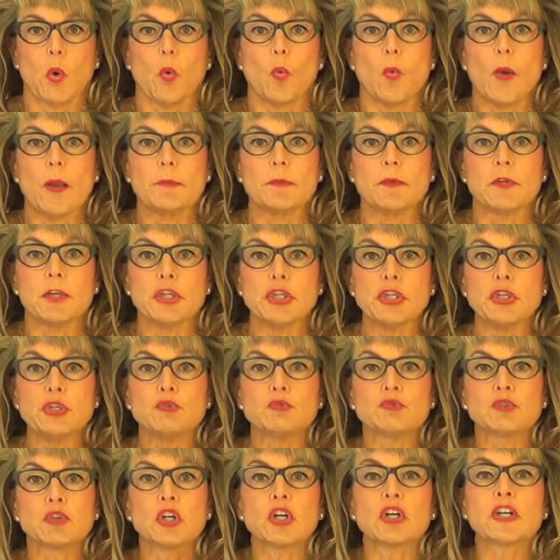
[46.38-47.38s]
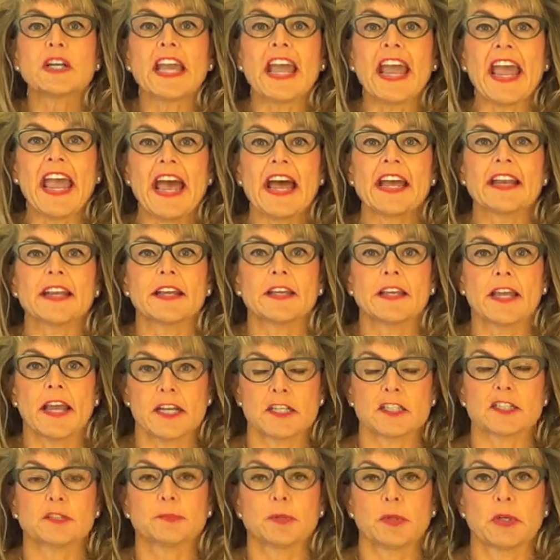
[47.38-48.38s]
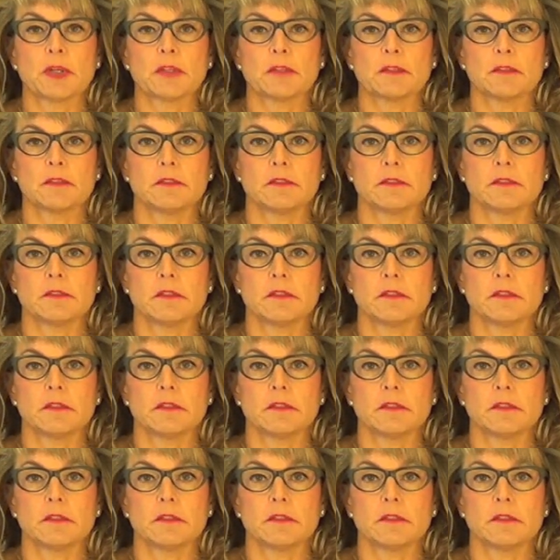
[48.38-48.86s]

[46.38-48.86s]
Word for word: when you look at an expert